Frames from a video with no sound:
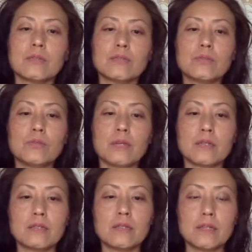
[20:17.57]
You have to
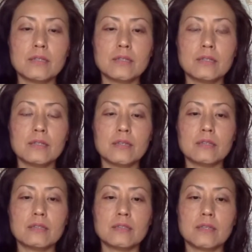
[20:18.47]
recognize it
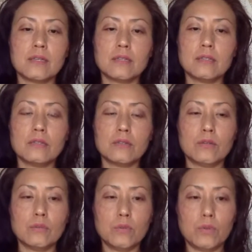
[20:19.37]
and say
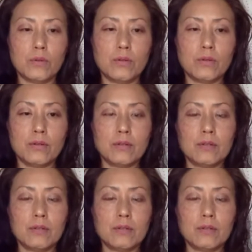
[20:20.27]
no more.